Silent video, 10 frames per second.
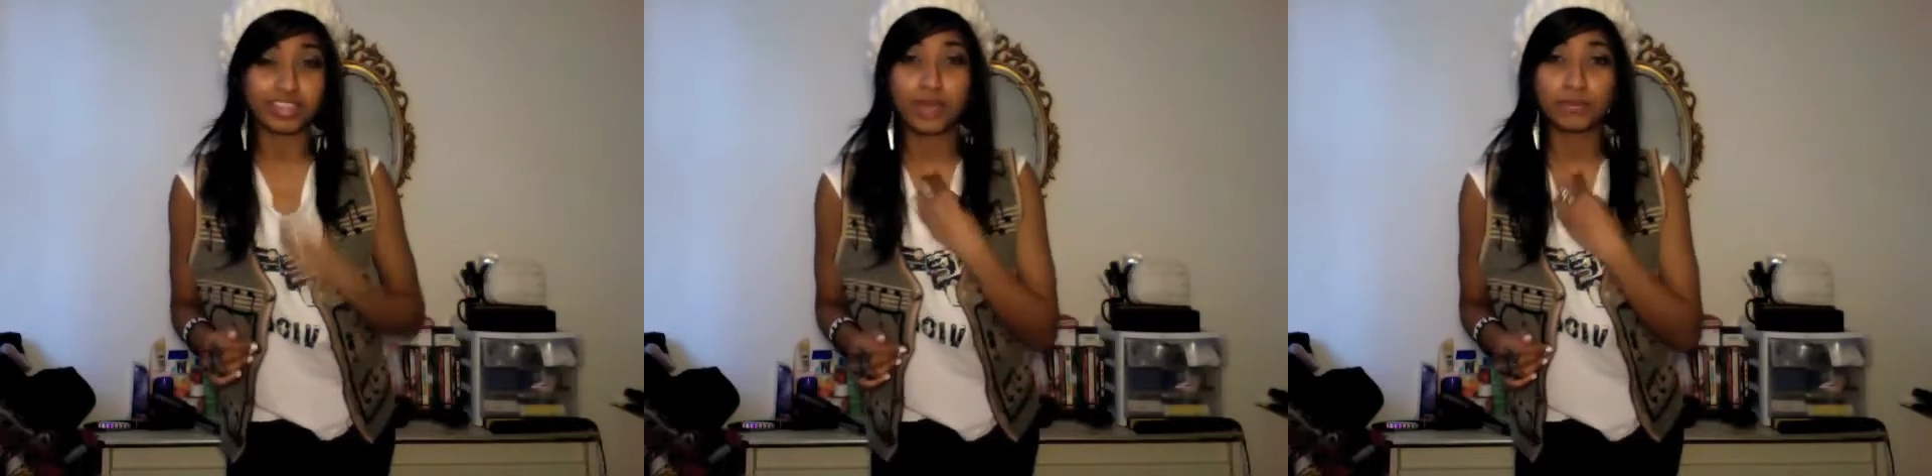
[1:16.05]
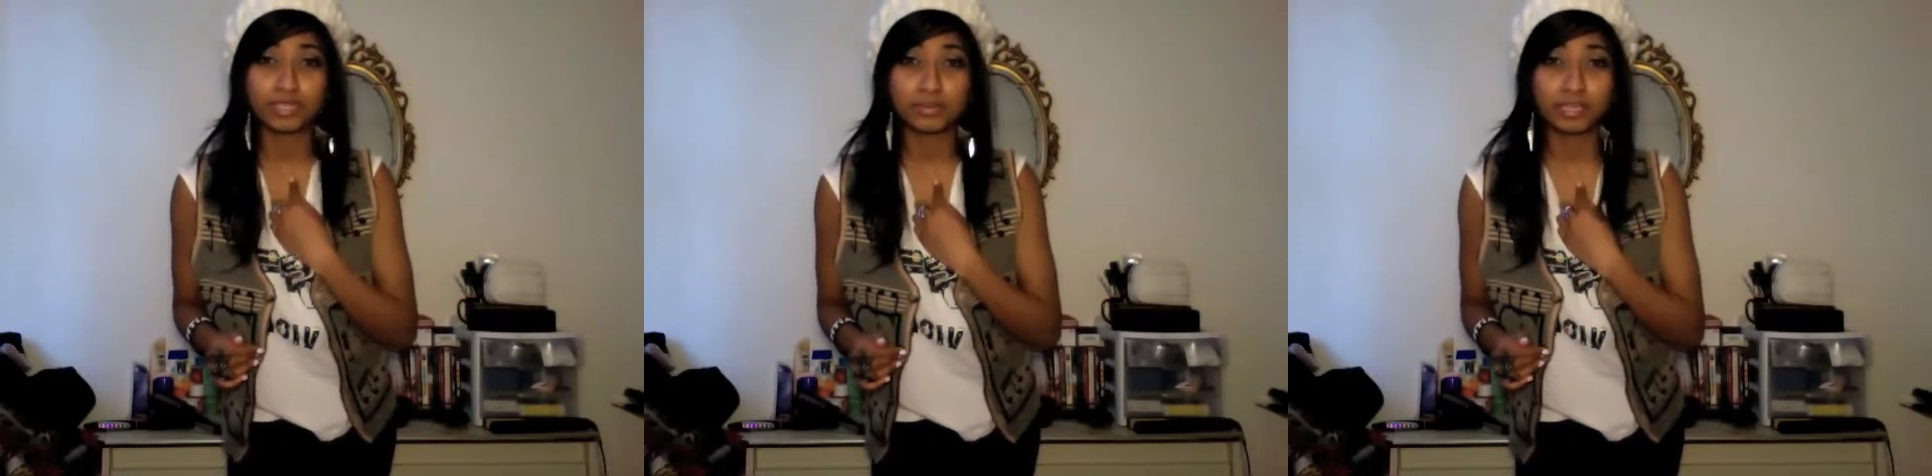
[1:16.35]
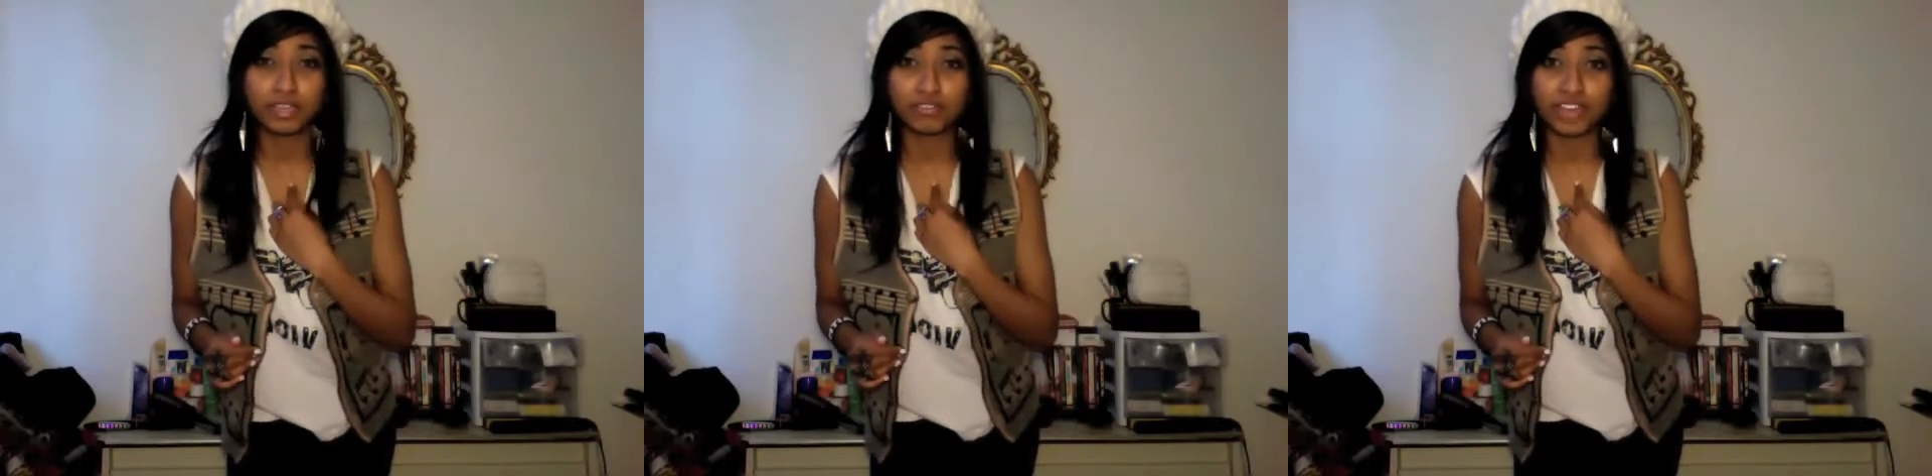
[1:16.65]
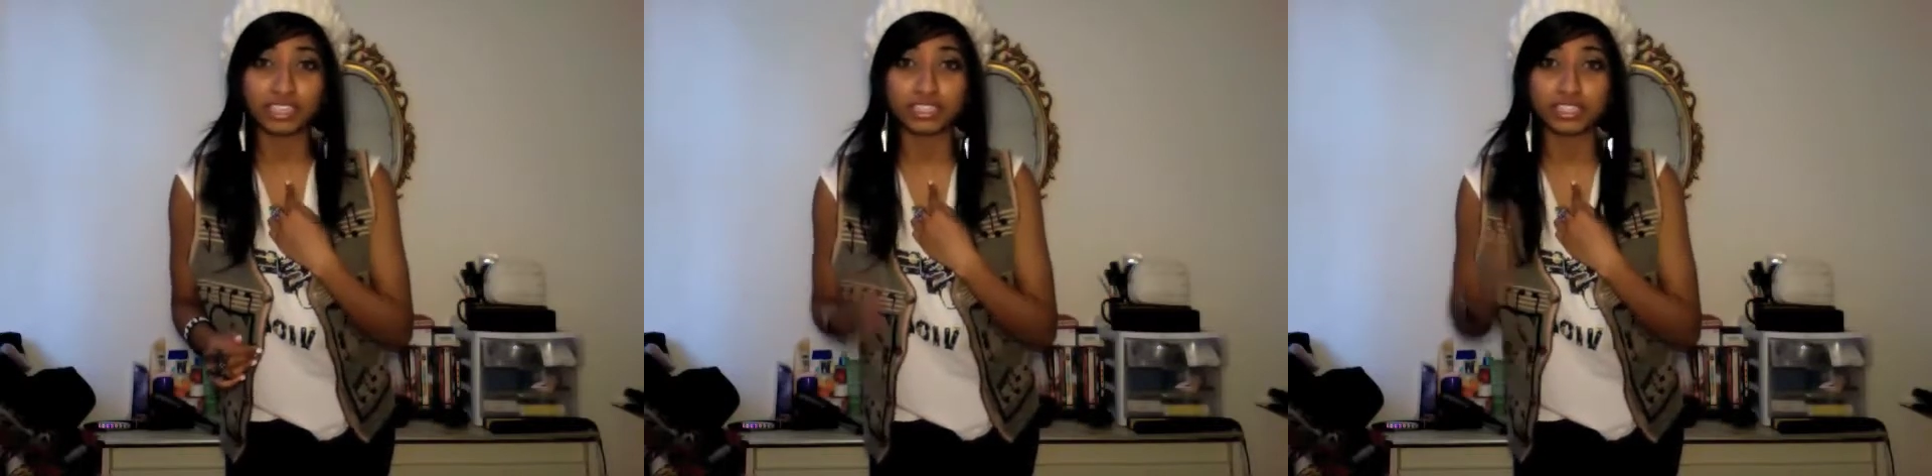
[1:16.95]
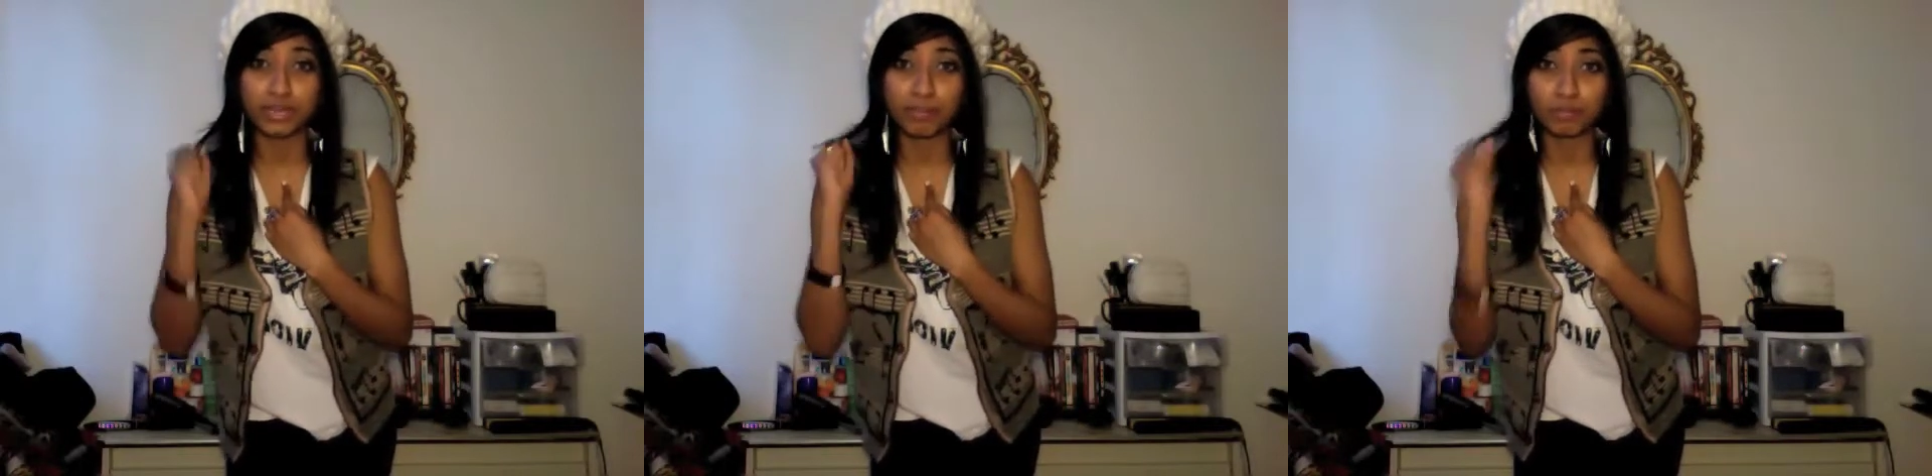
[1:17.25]
Plus, my love
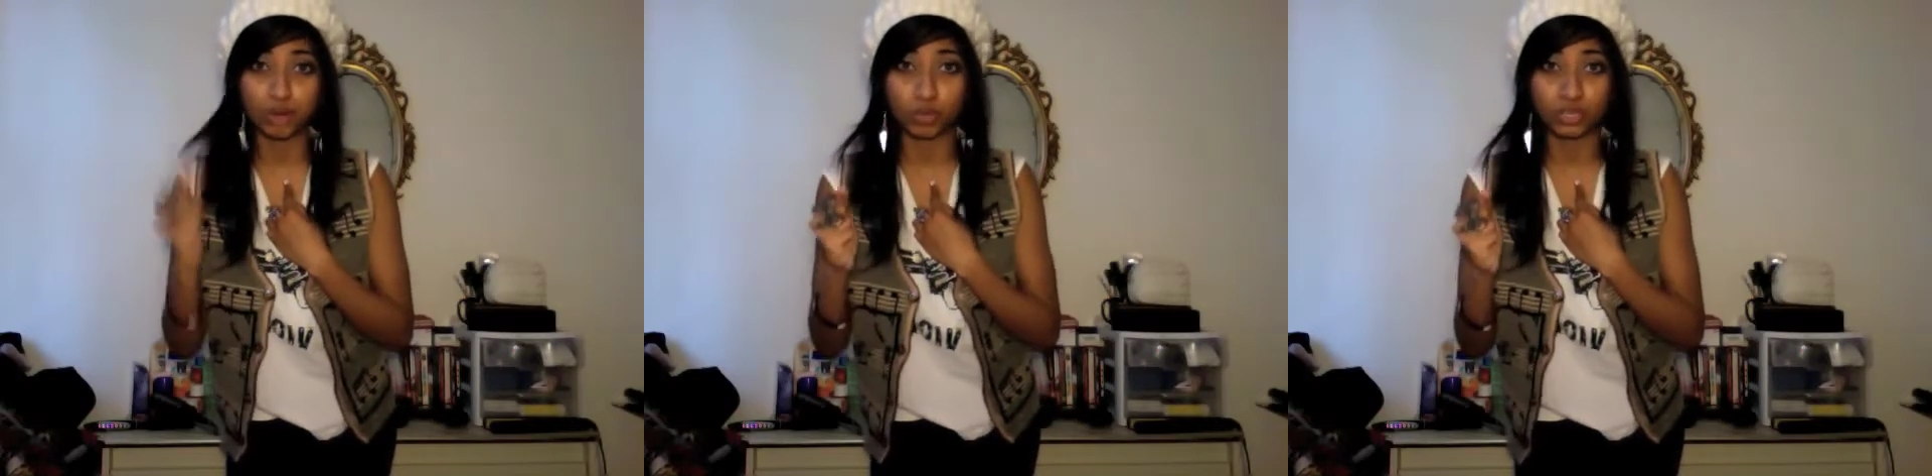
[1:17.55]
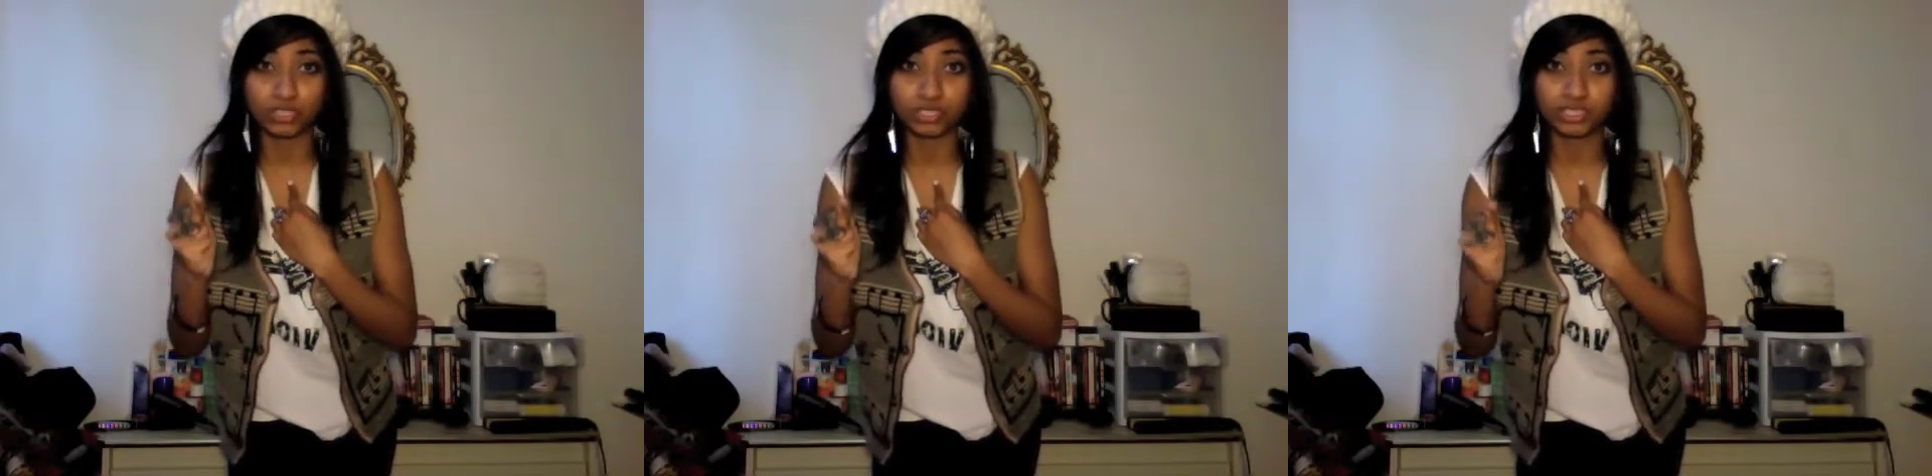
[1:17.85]
necklace broke.